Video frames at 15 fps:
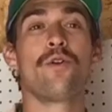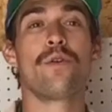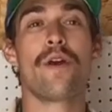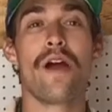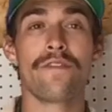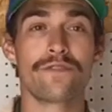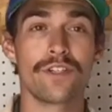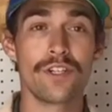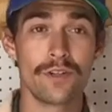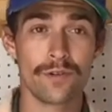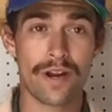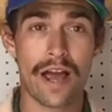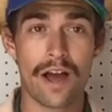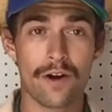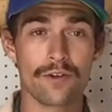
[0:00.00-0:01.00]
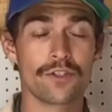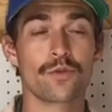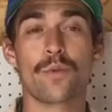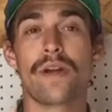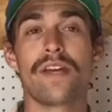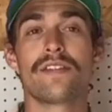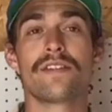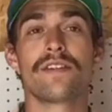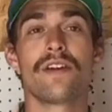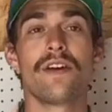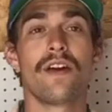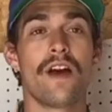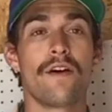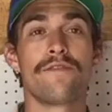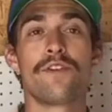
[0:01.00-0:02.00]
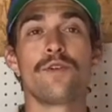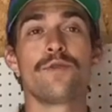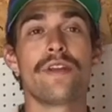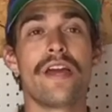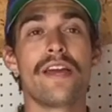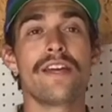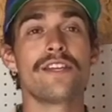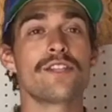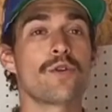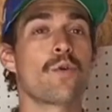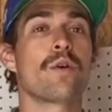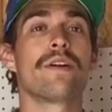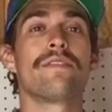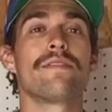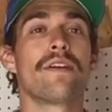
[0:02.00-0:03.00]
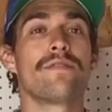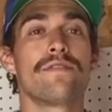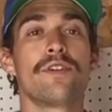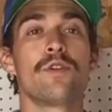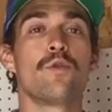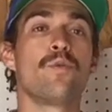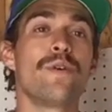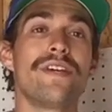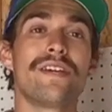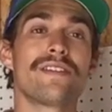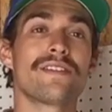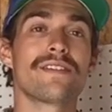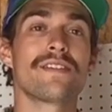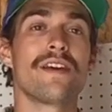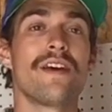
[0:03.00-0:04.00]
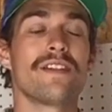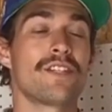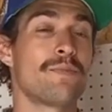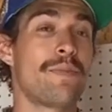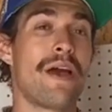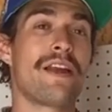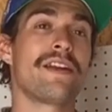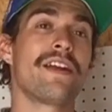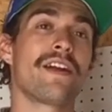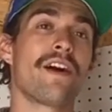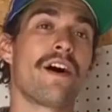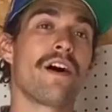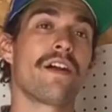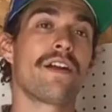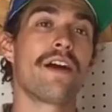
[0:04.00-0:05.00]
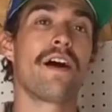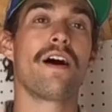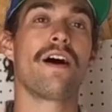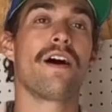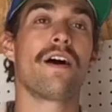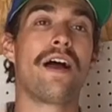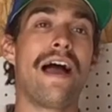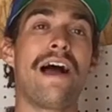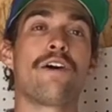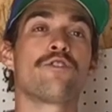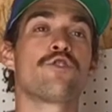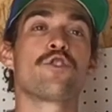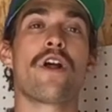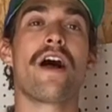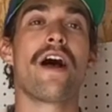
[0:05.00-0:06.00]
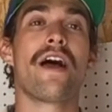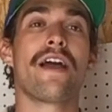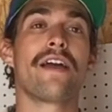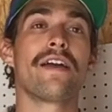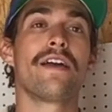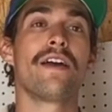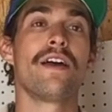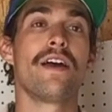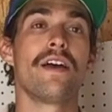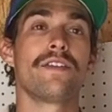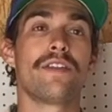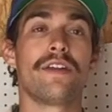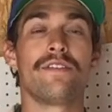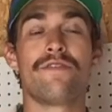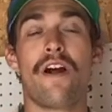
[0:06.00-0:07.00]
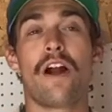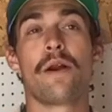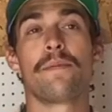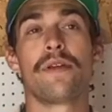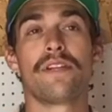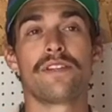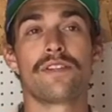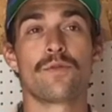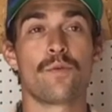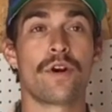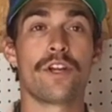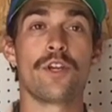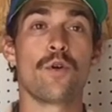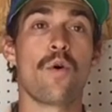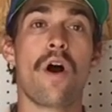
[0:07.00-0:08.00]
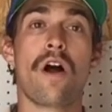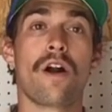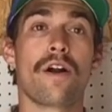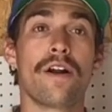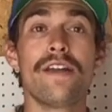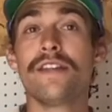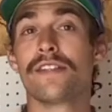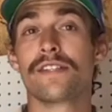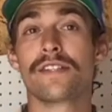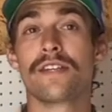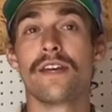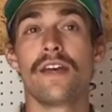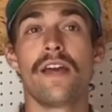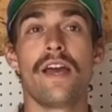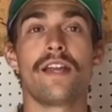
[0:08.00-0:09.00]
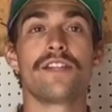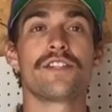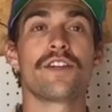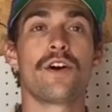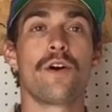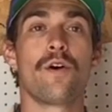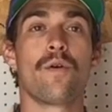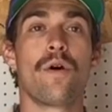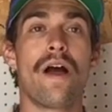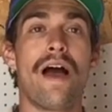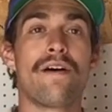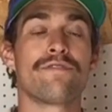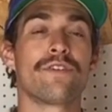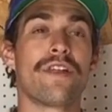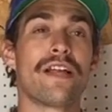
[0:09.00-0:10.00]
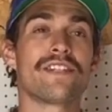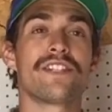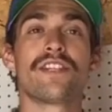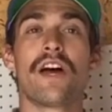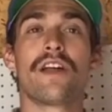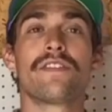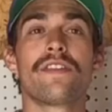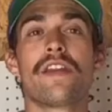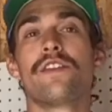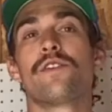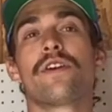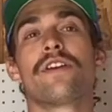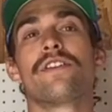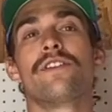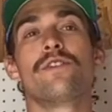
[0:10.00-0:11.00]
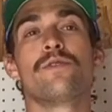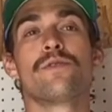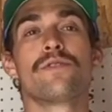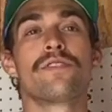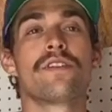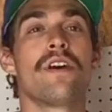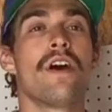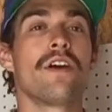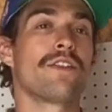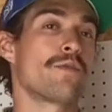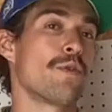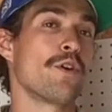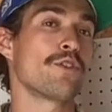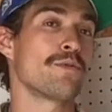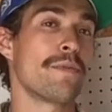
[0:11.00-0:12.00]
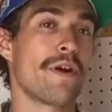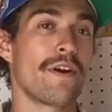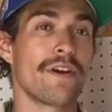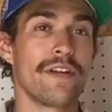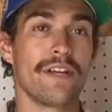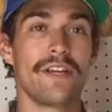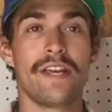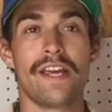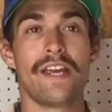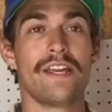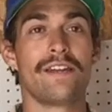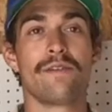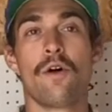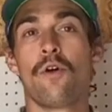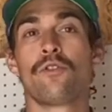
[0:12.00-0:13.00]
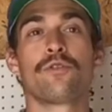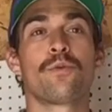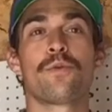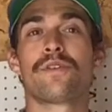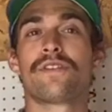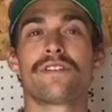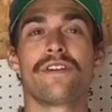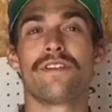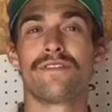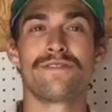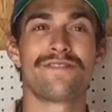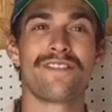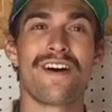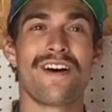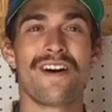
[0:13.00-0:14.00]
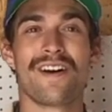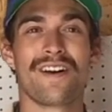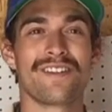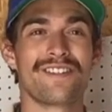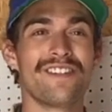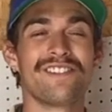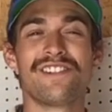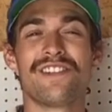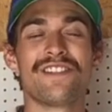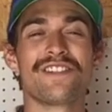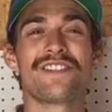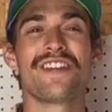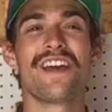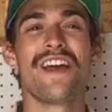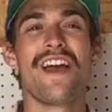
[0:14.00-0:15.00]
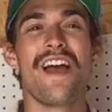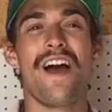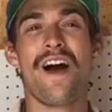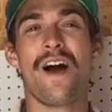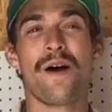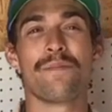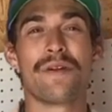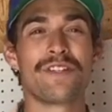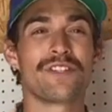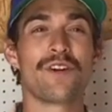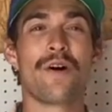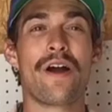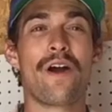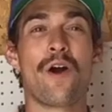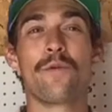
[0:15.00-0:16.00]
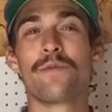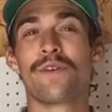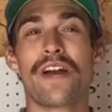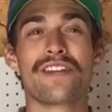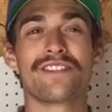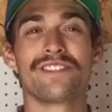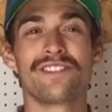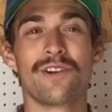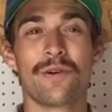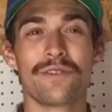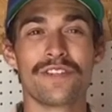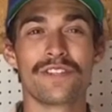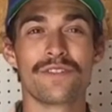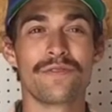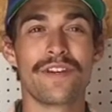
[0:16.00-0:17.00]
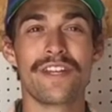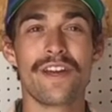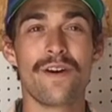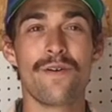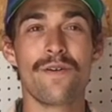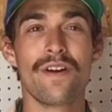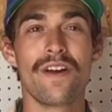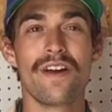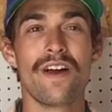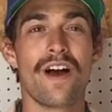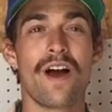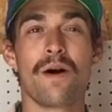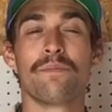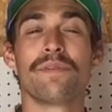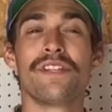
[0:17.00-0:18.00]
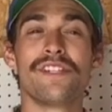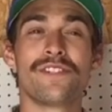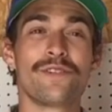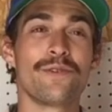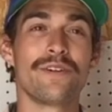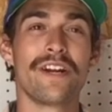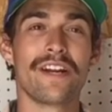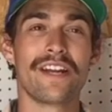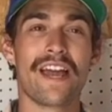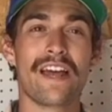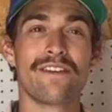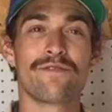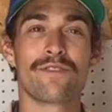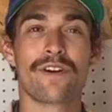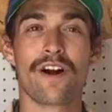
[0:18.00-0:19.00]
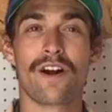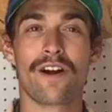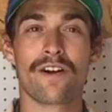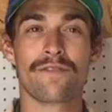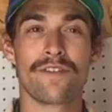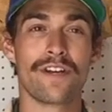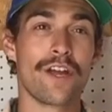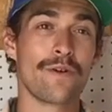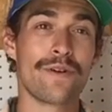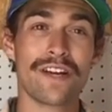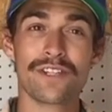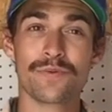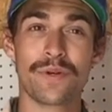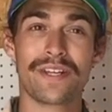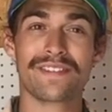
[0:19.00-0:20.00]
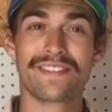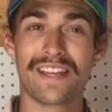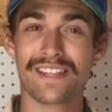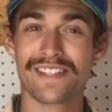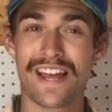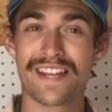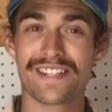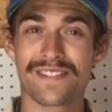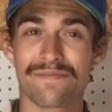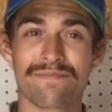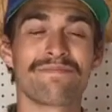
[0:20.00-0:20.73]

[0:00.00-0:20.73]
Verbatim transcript: you have to do now is wait a few days or even a few weeks depending on uh, how dry the environment where you are is. And so after that's done, then you can use the rosemary in all sorts of uh, dishes. Um, and so I hope you guys enjoyed this video. Uh, please tune in again for our video next week. Thanks guys.